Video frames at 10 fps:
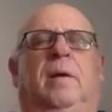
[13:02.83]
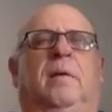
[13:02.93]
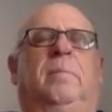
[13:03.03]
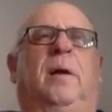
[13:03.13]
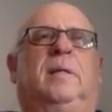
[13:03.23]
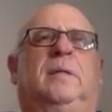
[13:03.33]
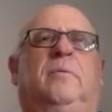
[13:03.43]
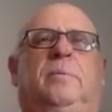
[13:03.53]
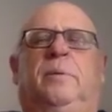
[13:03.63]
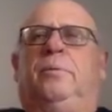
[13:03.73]
bhakti
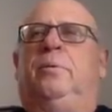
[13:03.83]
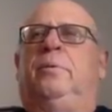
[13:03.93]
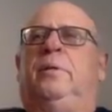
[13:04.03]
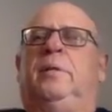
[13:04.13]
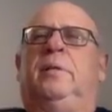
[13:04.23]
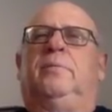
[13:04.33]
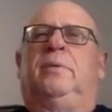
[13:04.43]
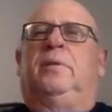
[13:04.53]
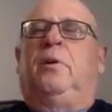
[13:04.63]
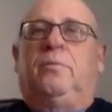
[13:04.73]
will be ruined if
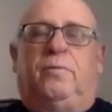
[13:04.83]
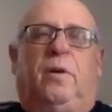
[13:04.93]
we don't